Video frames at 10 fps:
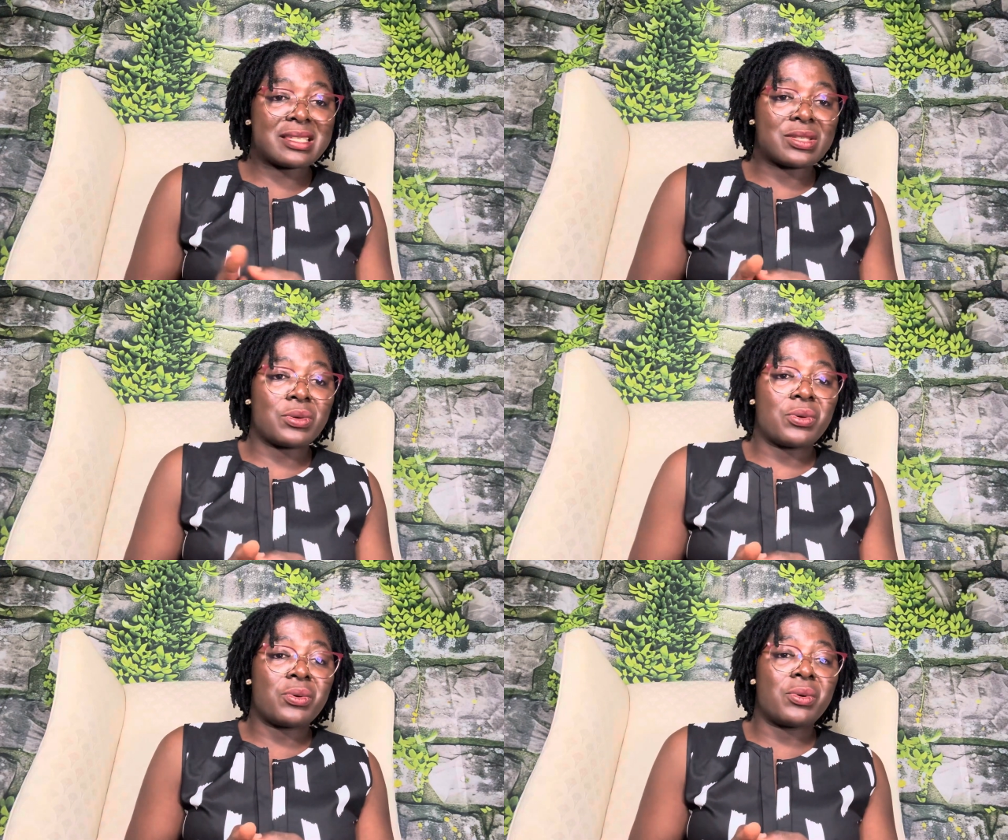
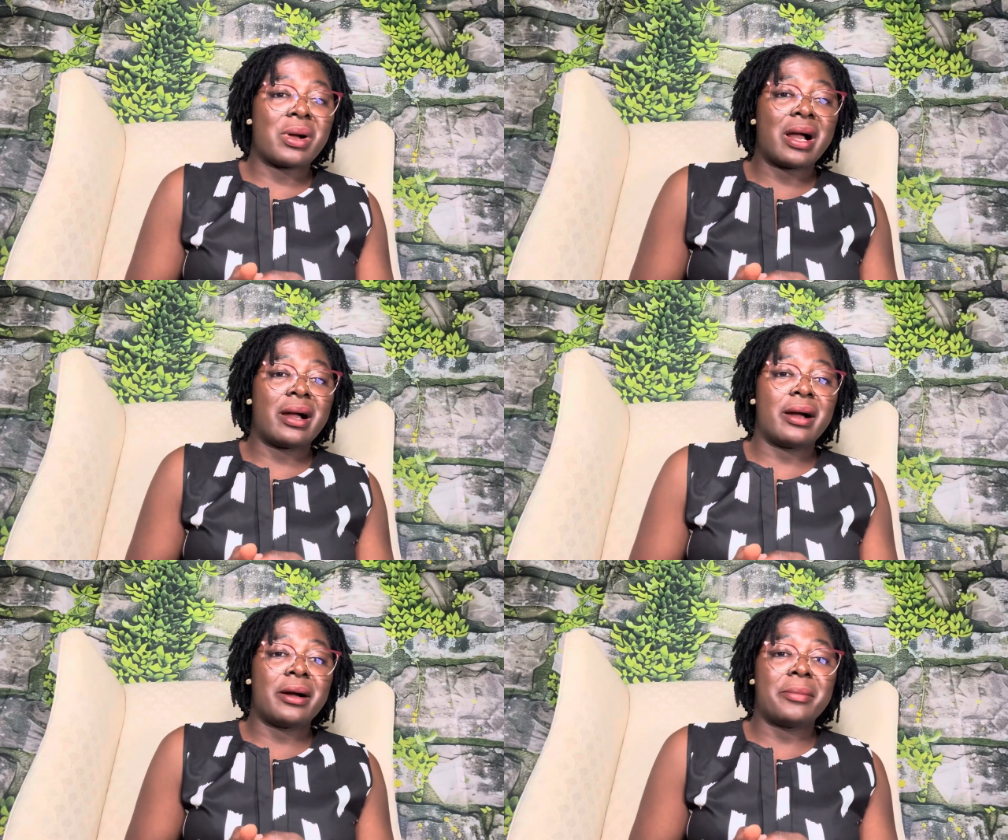So
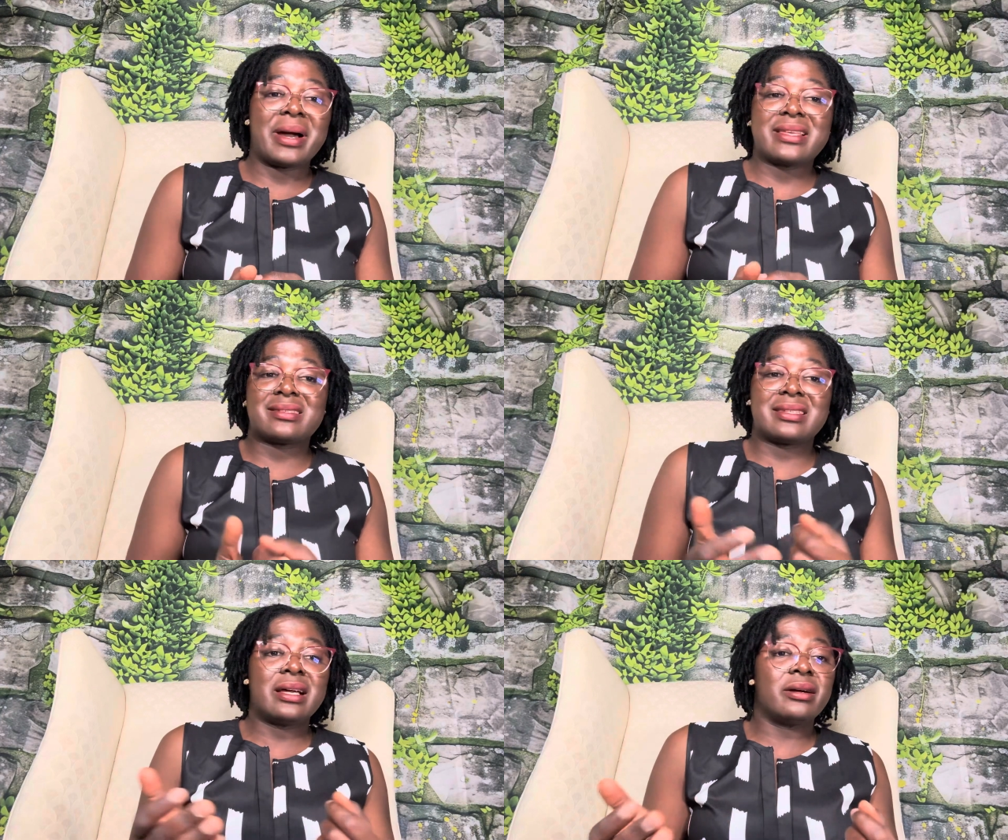I
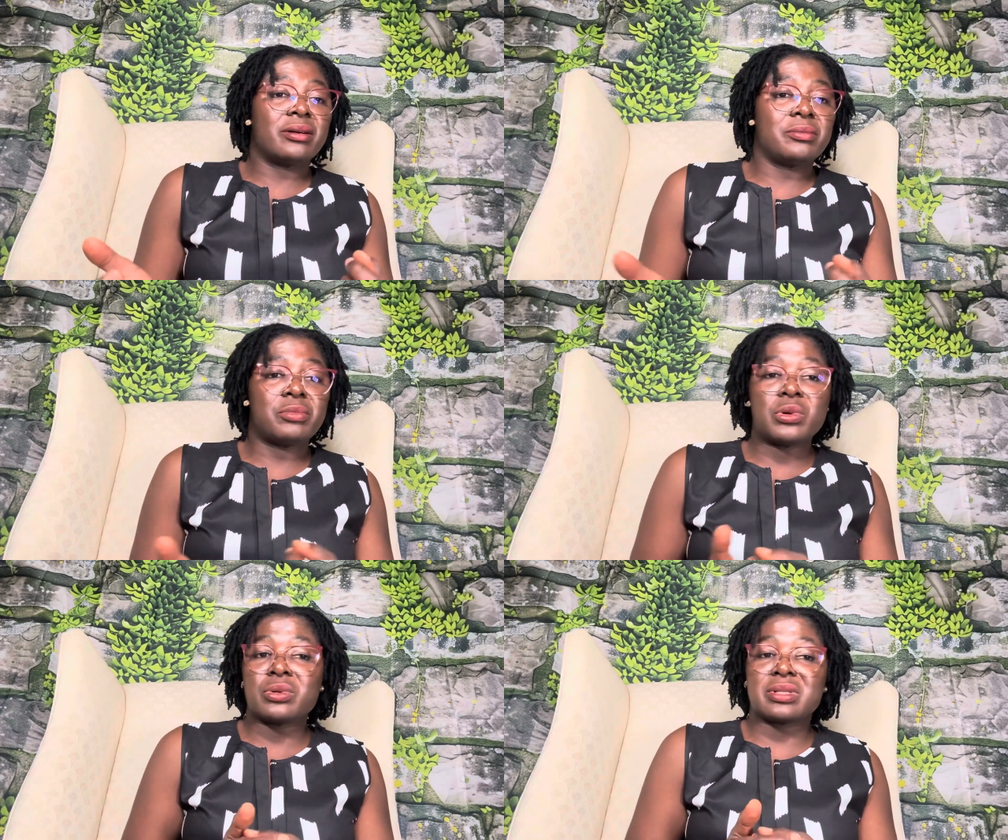sell
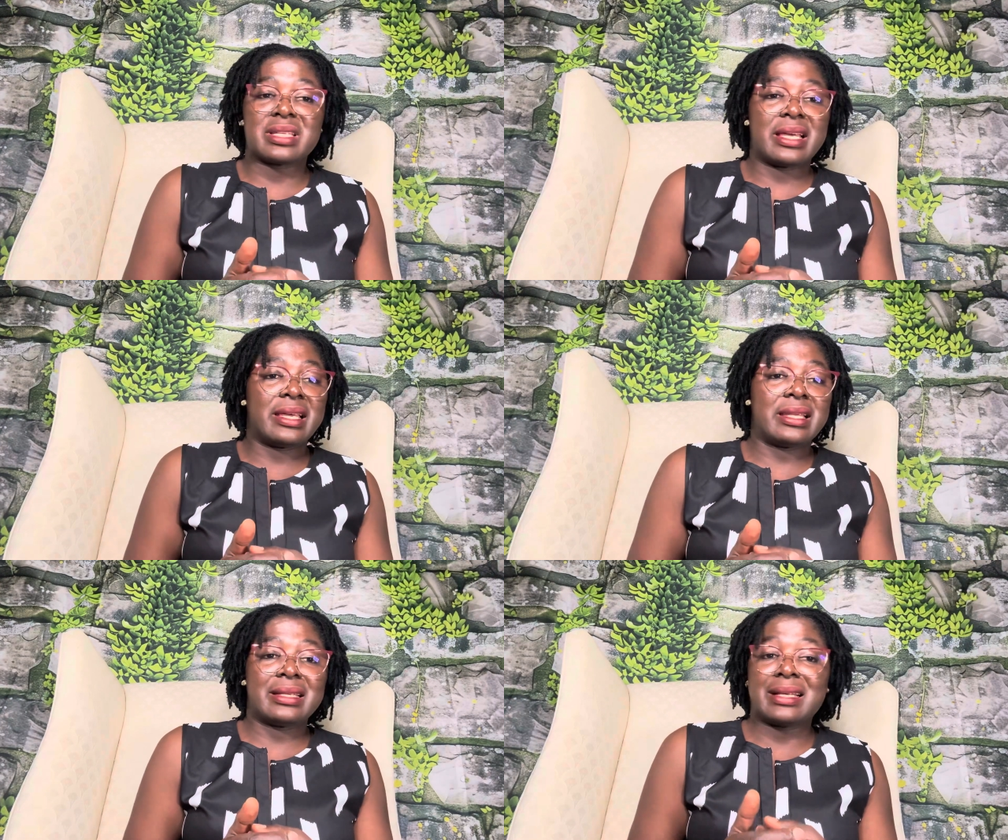books
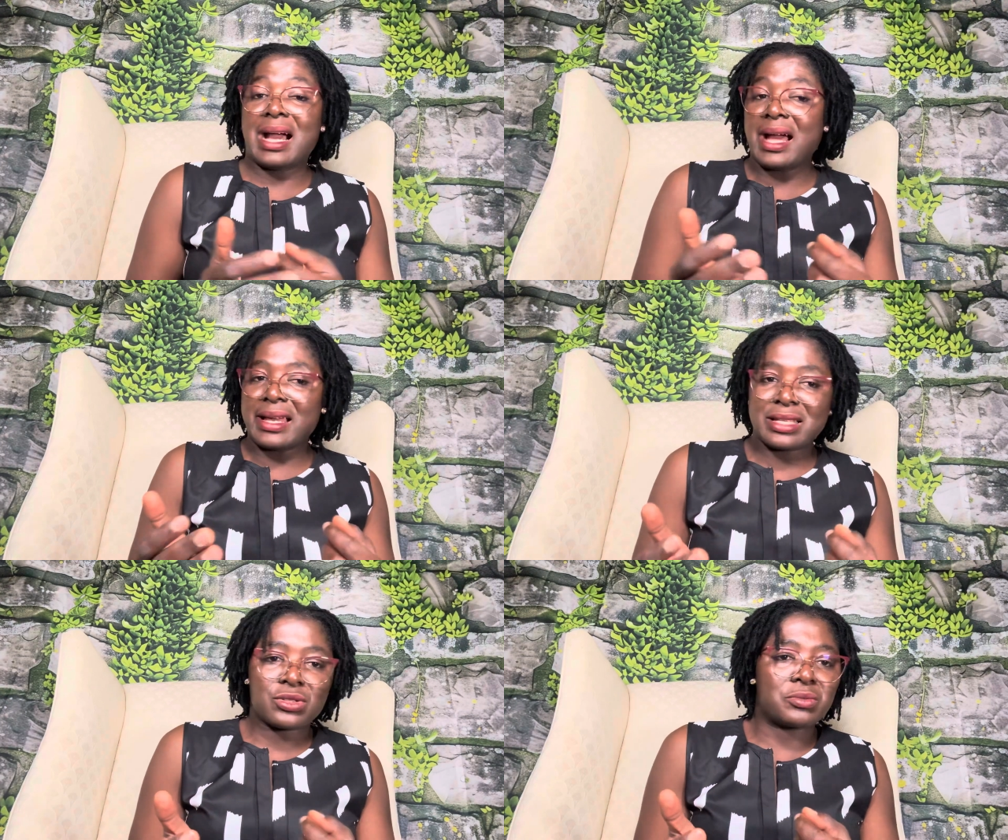and
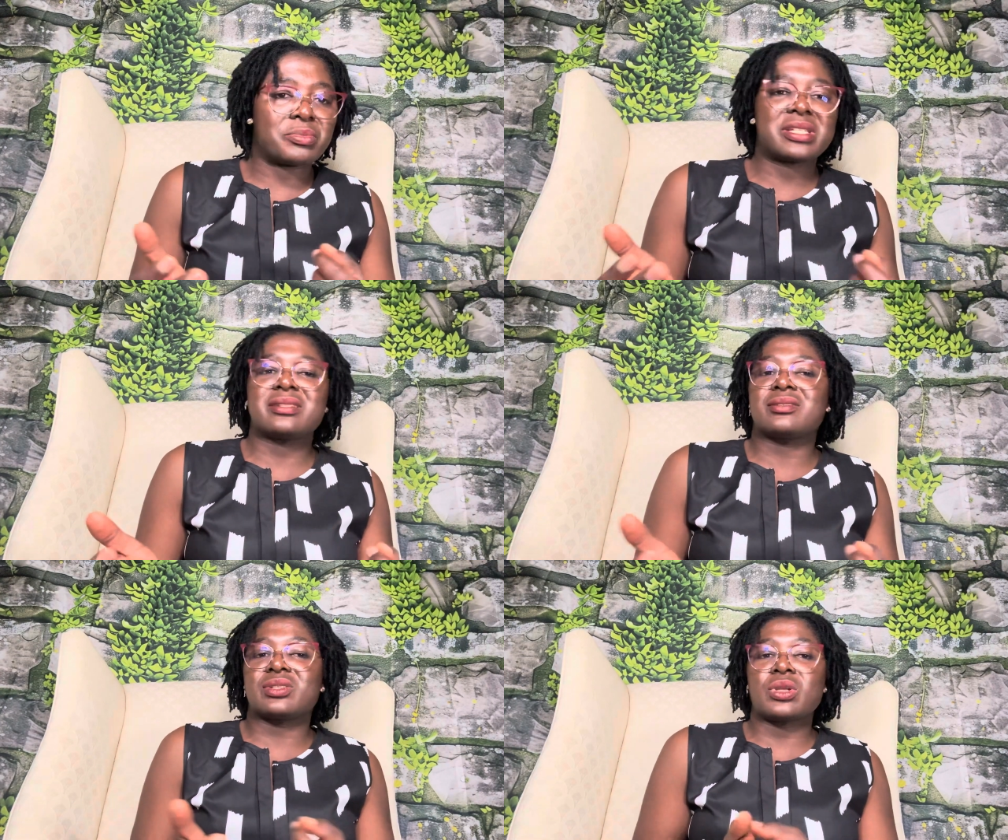guides on
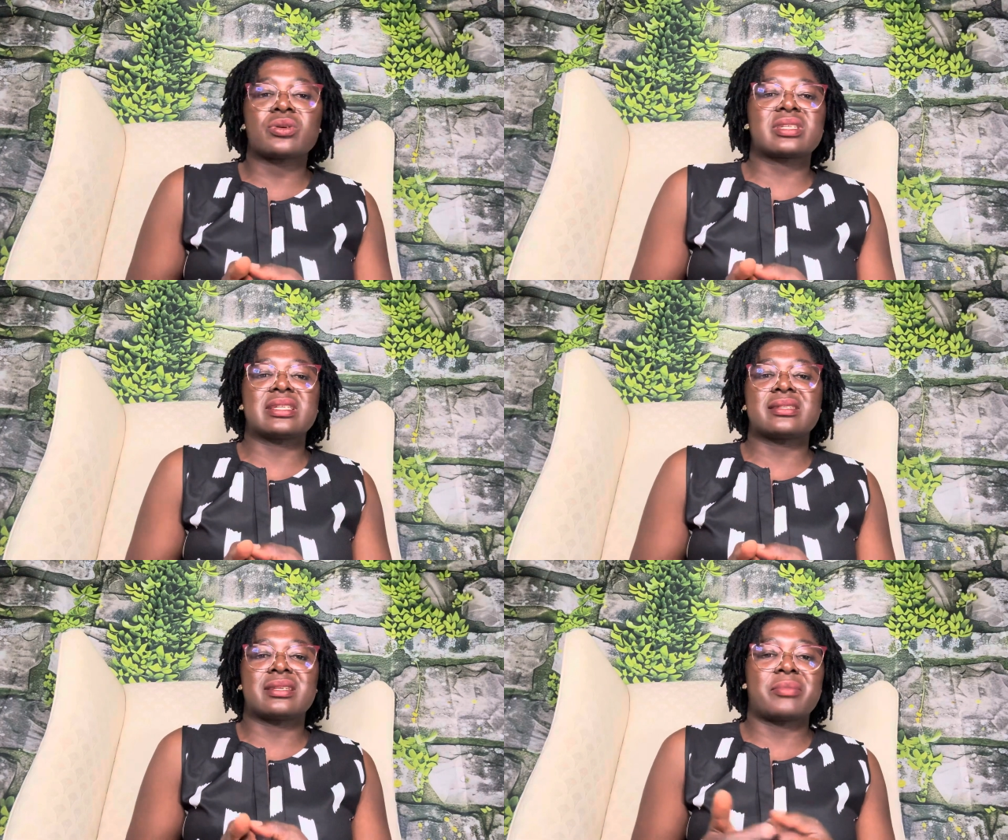business
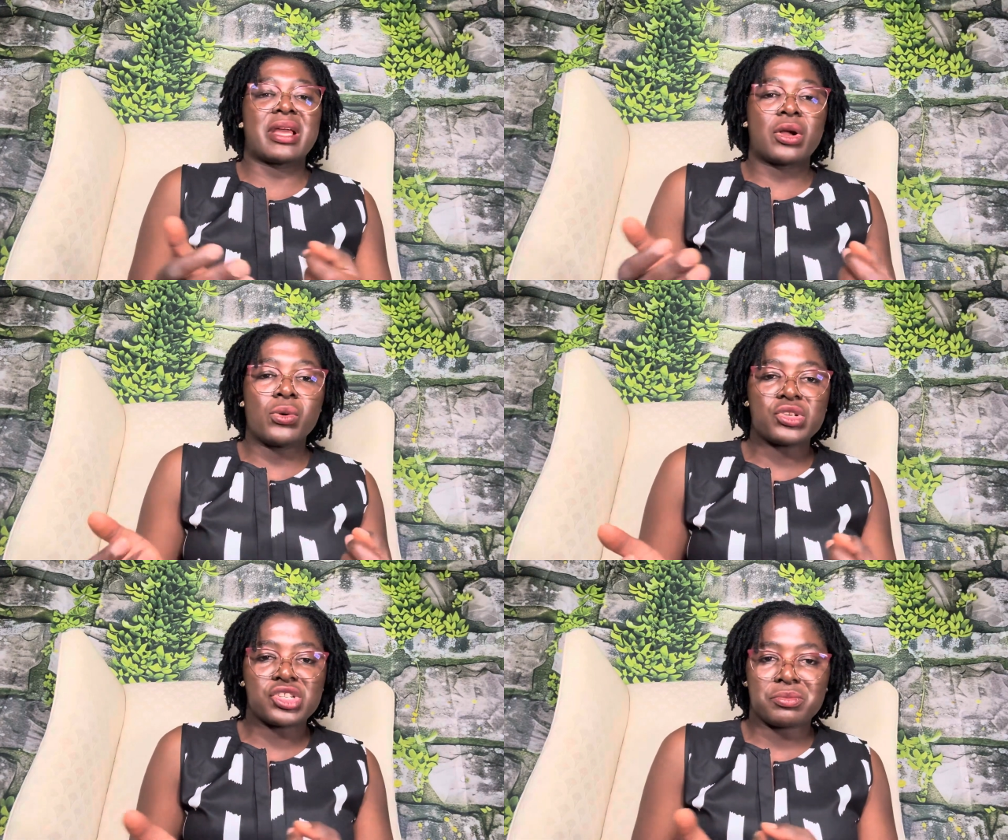success and my
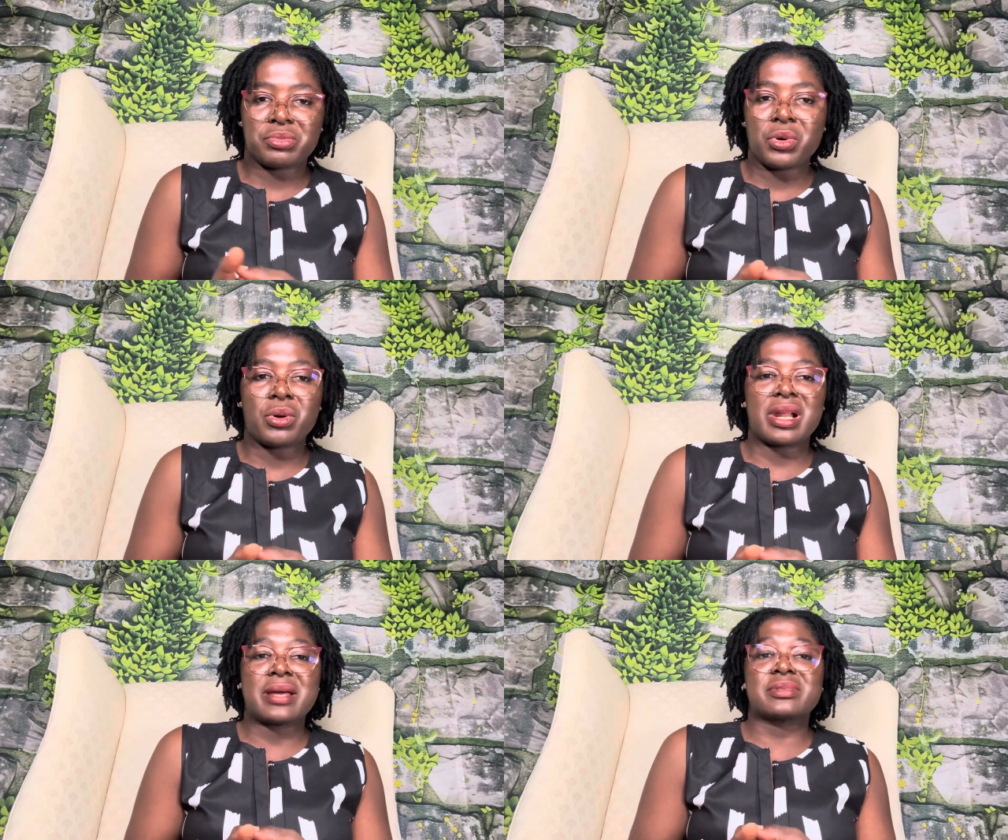coaching
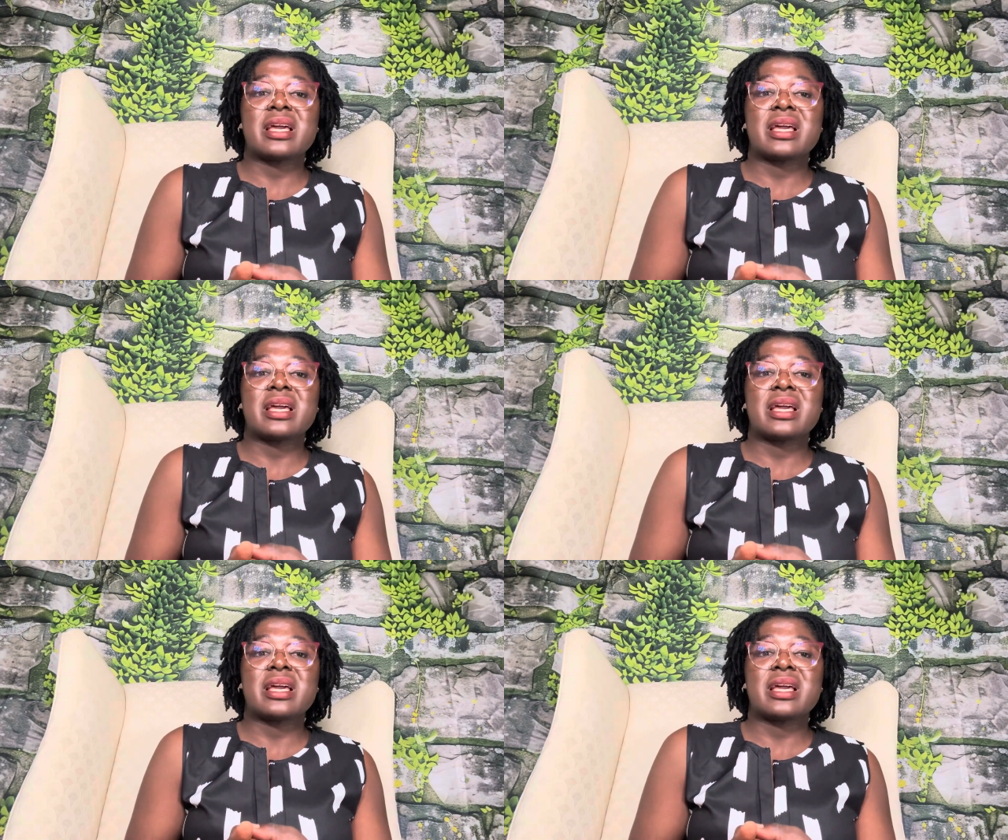programs.